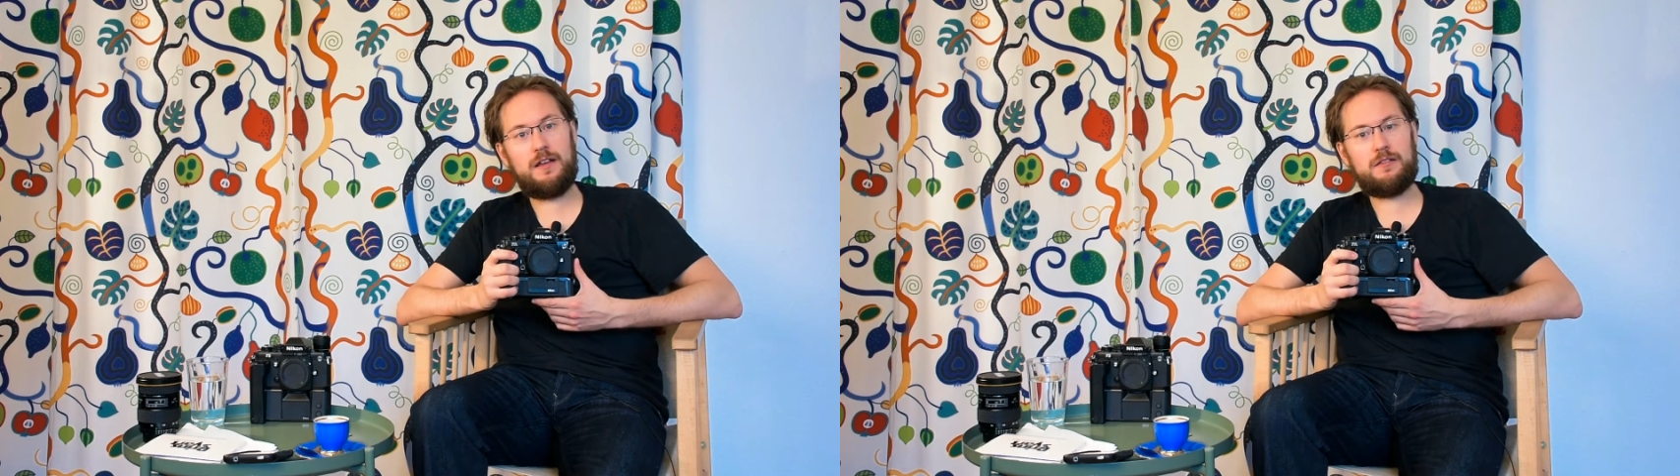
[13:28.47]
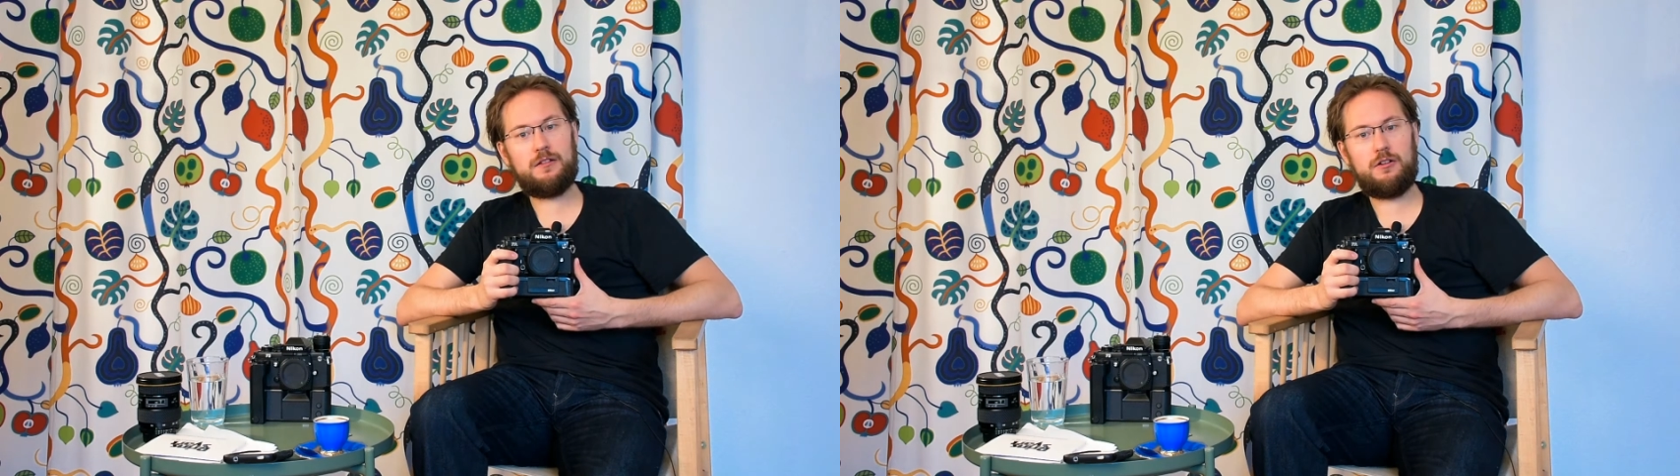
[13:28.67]

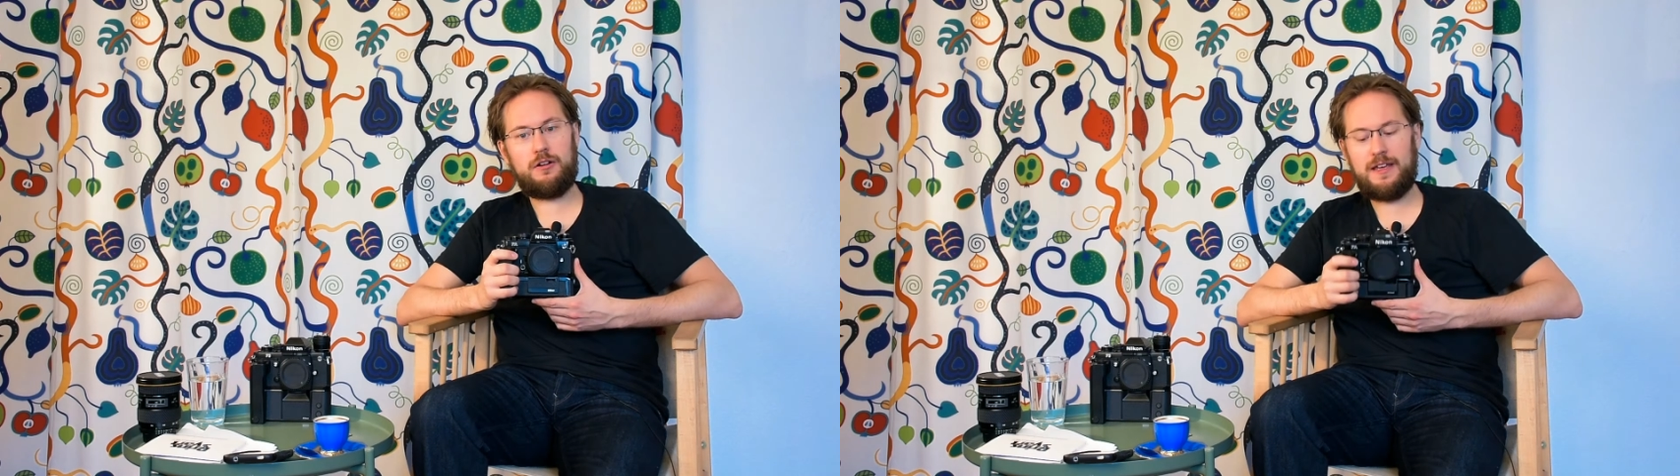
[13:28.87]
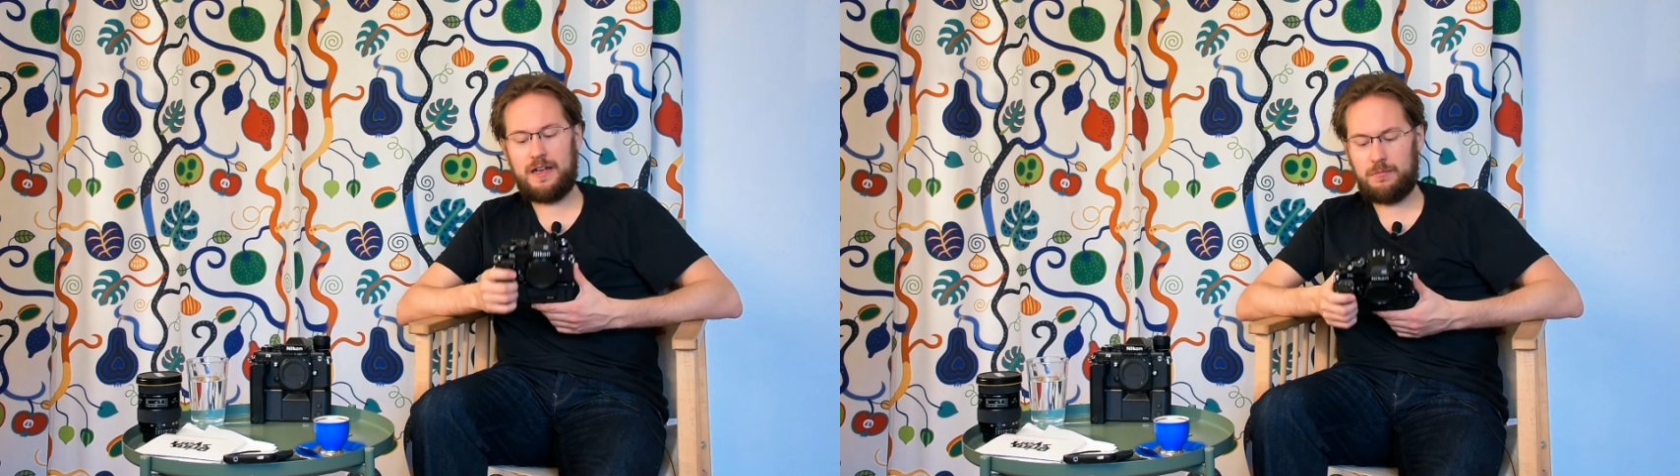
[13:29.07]

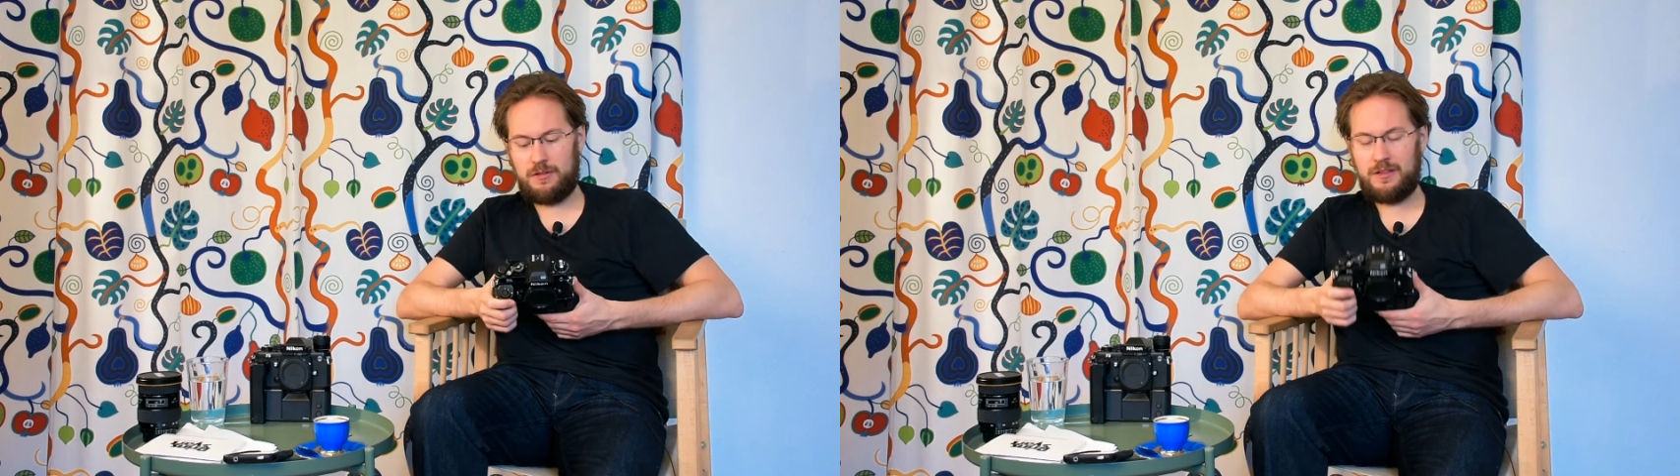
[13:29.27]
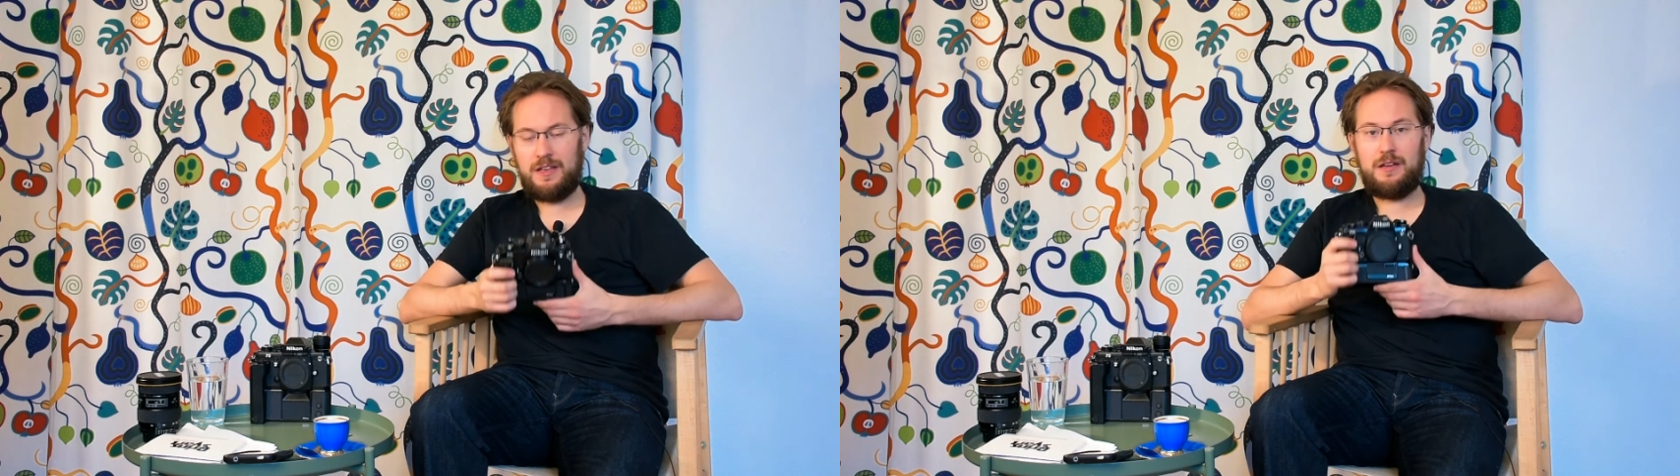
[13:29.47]
SLR cameras,